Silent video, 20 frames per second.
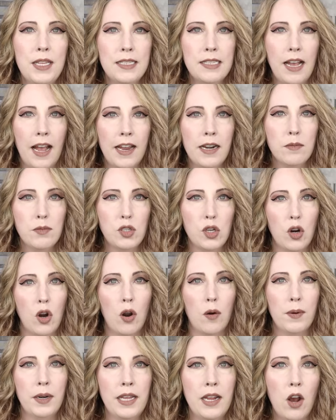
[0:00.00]
these items are
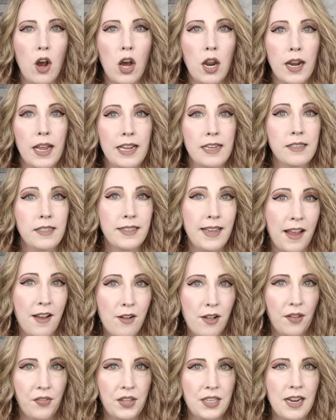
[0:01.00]
already on a
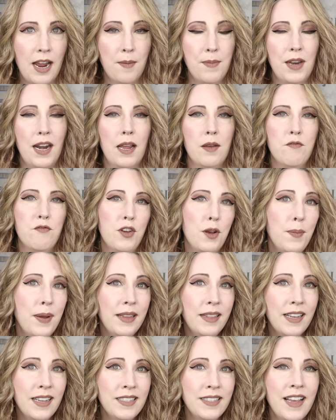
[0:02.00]
sale at the time that I am
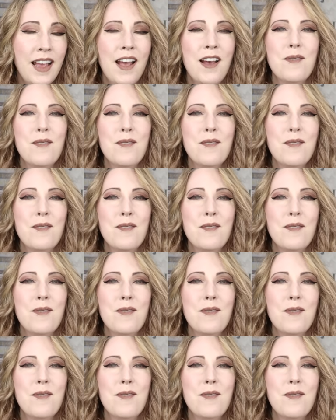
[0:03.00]
filming this,